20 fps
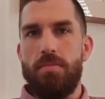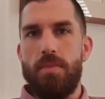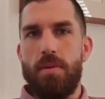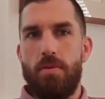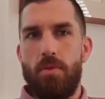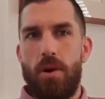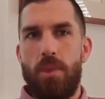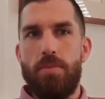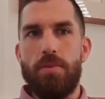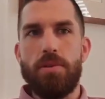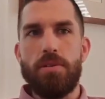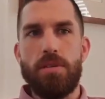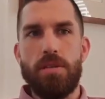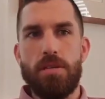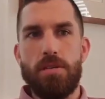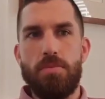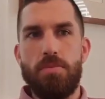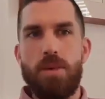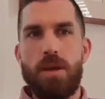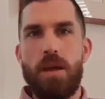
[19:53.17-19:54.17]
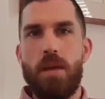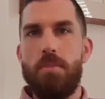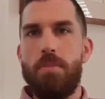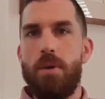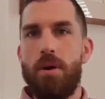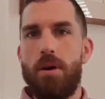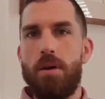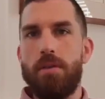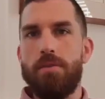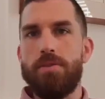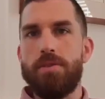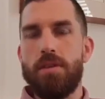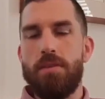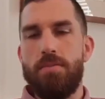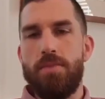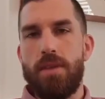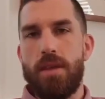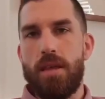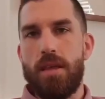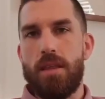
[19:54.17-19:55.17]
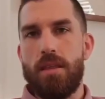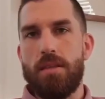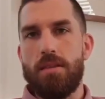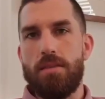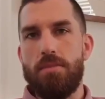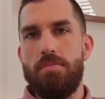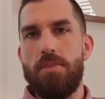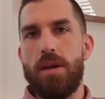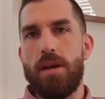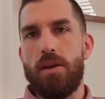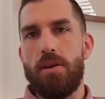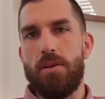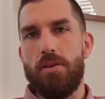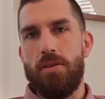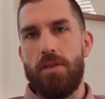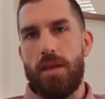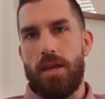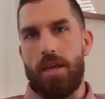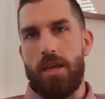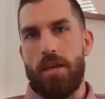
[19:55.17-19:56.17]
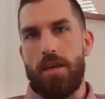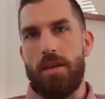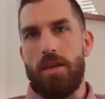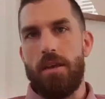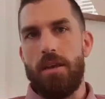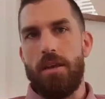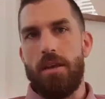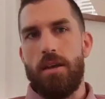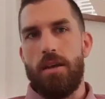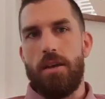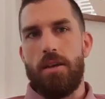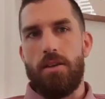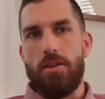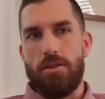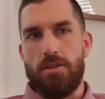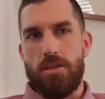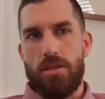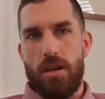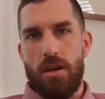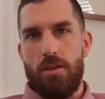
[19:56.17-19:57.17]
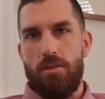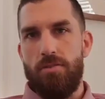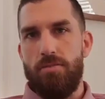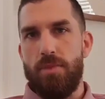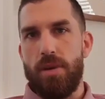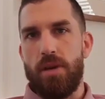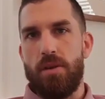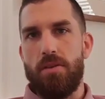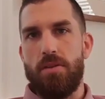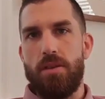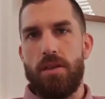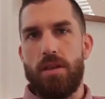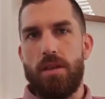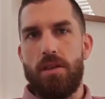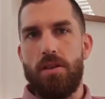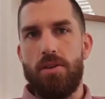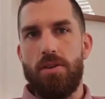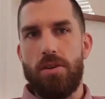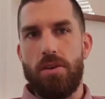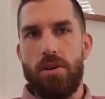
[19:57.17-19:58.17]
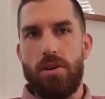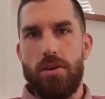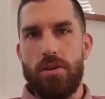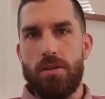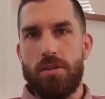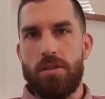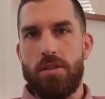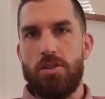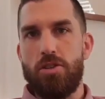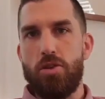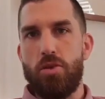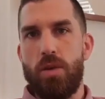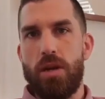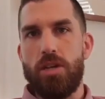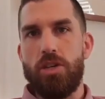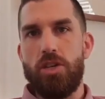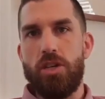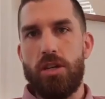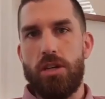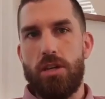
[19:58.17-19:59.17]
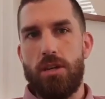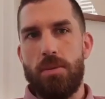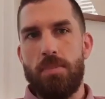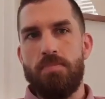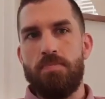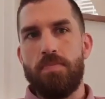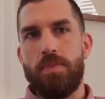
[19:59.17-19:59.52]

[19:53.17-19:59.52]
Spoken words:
It represents being a part of something that's bigger than yourself, bigger than your current situation.